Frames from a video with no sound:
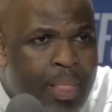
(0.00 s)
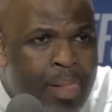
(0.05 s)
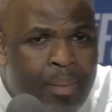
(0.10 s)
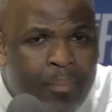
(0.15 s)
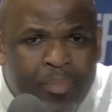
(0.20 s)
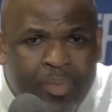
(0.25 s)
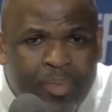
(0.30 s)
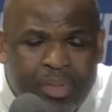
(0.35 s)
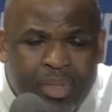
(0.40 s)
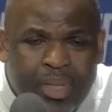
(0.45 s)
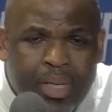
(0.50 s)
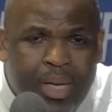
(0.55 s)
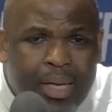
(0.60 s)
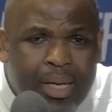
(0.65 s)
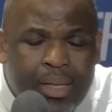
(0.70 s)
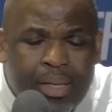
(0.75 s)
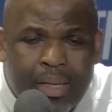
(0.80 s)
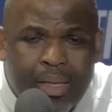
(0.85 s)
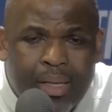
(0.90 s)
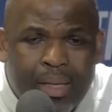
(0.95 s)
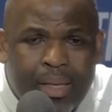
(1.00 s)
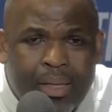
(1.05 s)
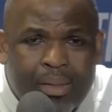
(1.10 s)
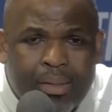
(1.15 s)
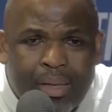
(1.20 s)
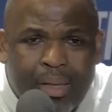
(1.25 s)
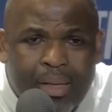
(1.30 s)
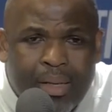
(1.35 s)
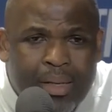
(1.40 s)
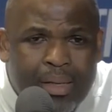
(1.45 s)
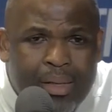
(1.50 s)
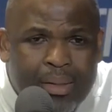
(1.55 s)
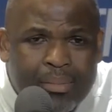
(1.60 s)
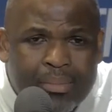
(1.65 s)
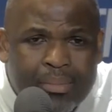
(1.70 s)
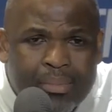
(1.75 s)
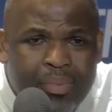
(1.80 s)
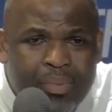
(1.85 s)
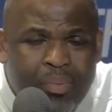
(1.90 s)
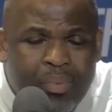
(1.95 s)
tonight, and
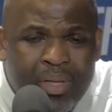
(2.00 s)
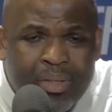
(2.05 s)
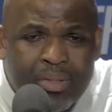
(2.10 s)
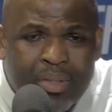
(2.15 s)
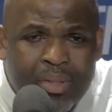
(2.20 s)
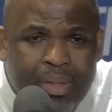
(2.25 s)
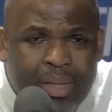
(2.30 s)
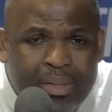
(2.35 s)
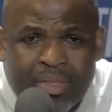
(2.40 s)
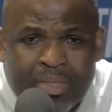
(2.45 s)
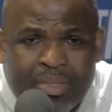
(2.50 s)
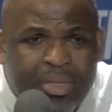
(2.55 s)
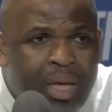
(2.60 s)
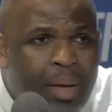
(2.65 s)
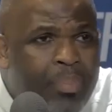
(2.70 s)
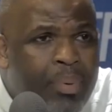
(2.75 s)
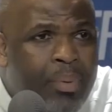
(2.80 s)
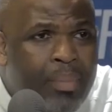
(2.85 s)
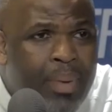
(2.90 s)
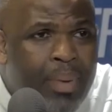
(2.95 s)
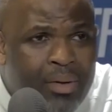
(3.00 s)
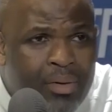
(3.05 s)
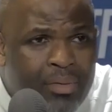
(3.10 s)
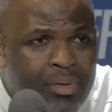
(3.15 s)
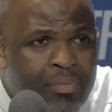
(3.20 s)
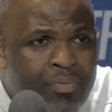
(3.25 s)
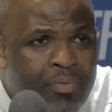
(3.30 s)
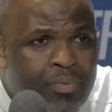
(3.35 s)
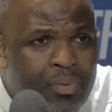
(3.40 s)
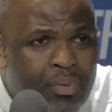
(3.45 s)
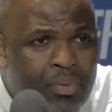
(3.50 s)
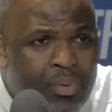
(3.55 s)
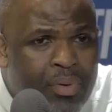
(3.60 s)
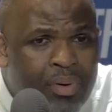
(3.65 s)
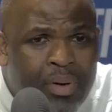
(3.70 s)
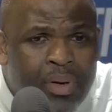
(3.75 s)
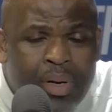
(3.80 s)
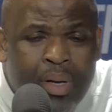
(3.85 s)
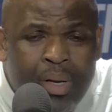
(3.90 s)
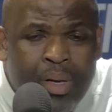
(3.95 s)
I just kept him out on the
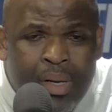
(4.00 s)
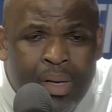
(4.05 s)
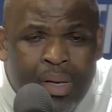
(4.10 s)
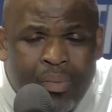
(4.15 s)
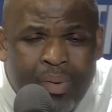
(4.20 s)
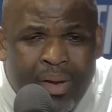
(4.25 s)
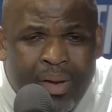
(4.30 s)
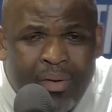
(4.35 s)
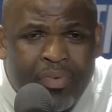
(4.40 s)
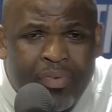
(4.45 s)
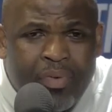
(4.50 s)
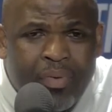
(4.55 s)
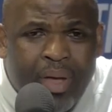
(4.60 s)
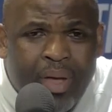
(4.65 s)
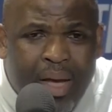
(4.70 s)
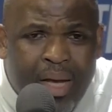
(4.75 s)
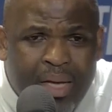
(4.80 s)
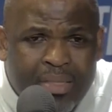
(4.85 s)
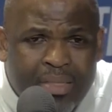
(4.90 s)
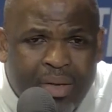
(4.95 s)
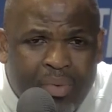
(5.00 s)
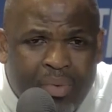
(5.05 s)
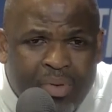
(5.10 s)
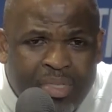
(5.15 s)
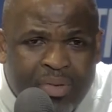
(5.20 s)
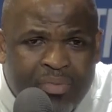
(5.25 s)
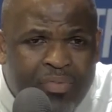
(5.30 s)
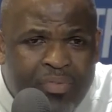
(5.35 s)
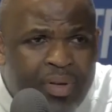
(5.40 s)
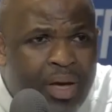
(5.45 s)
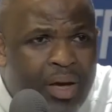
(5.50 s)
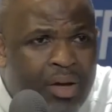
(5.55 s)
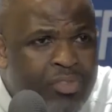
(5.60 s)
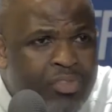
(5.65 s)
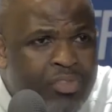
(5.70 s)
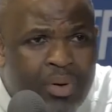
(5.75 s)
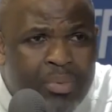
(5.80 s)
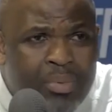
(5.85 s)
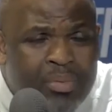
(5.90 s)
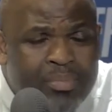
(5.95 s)
floor. We had a few guys that was in foul
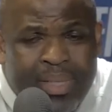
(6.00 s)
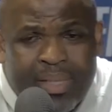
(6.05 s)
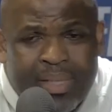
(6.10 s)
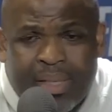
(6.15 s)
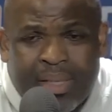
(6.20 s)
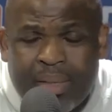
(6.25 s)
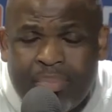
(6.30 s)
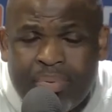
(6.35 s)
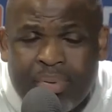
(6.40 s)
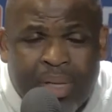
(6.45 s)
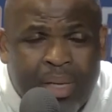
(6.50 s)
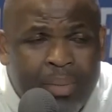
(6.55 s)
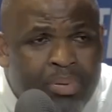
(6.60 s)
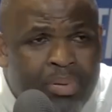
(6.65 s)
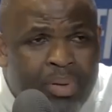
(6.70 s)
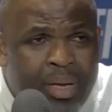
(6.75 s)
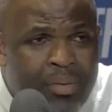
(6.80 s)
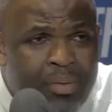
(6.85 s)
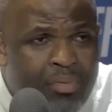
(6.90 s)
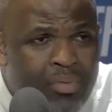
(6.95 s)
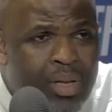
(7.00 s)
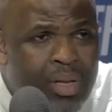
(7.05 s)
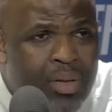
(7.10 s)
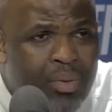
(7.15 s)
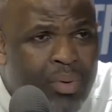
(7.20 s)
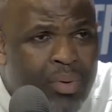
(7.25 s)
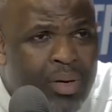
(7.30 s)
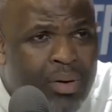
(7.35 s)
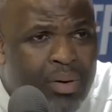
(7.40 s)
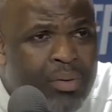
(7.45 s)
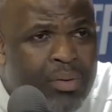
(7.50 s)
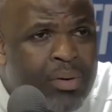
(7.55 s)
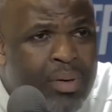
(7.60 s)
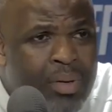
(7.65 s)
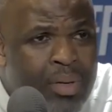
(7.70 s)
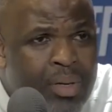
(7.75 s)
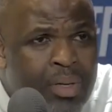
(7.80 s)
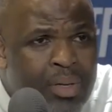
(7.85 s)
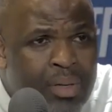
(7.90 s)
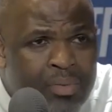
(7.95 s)
trouble, but he played really well
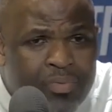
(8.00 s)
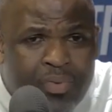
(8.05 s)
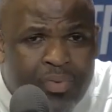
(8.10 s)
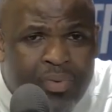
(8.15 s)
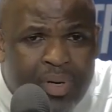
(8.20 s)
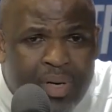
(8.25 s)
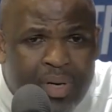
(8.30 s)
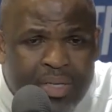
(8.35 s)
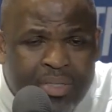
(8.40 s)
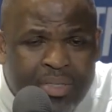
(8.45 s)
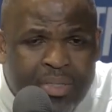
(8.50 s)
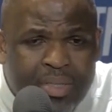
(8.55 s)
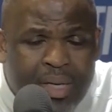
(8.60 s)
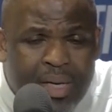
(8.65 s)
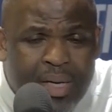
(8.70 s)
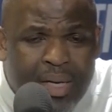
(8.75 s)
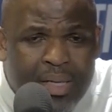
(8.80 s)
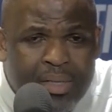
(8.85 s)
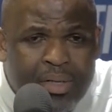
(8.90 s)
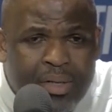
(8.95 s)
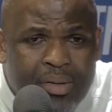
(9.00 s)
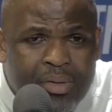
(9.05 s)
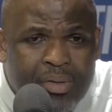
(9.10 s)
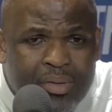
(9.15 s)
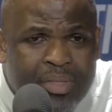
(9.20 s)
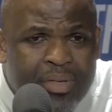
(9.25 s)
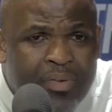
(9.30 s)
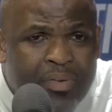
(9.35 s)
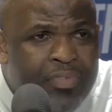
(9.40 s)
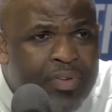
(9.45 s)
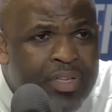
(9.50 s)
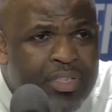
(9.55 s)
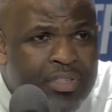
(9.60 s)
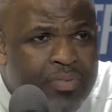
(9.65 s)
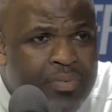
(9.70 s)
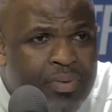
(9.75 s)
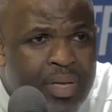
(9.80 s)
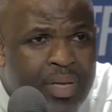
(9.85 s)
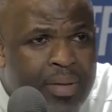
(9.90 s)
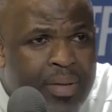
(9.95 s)
for us, you know,
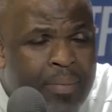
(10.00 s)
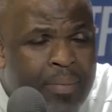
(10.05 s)
defensively,